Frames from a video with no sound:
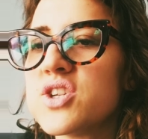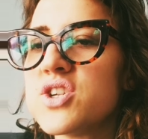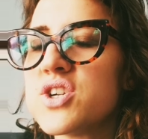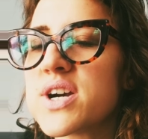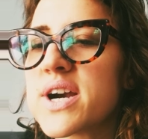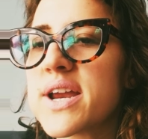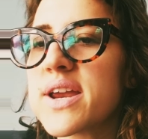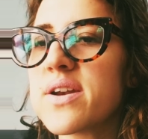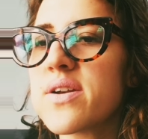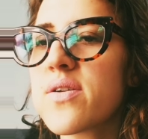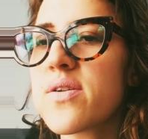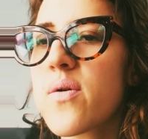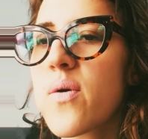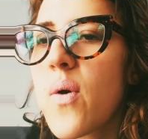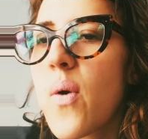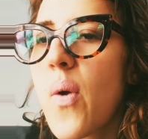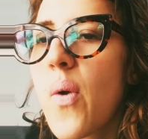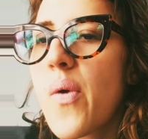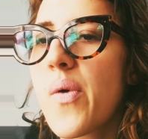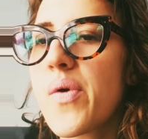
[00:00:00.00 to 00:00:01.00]
drain.
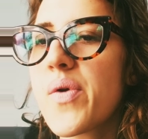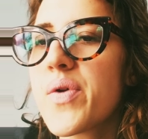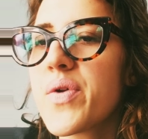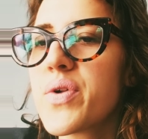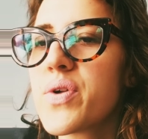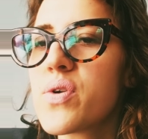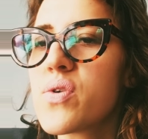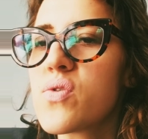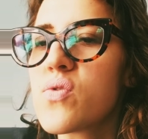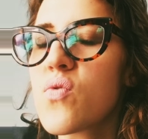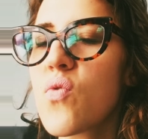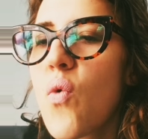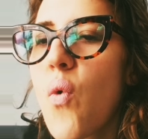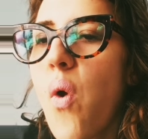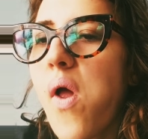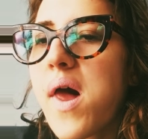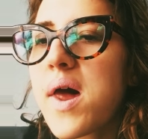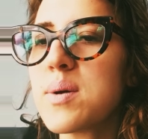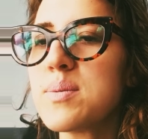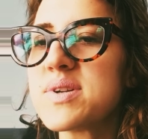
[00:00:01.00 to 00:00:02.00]

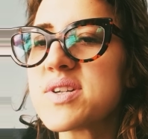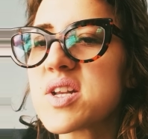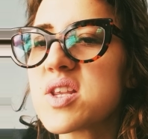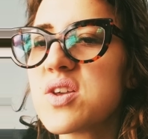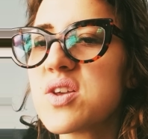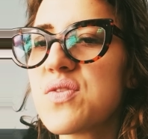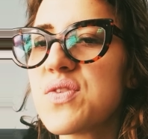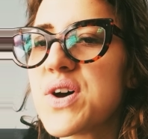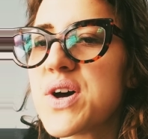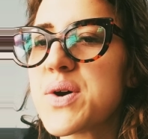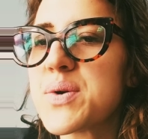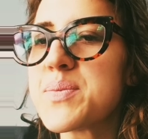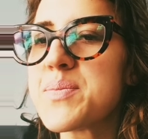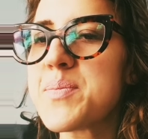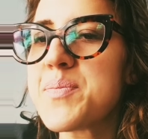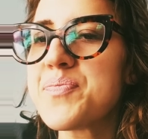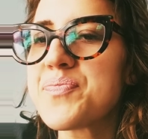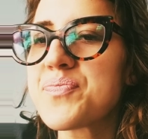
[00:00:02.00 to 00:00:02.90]
I went to the phone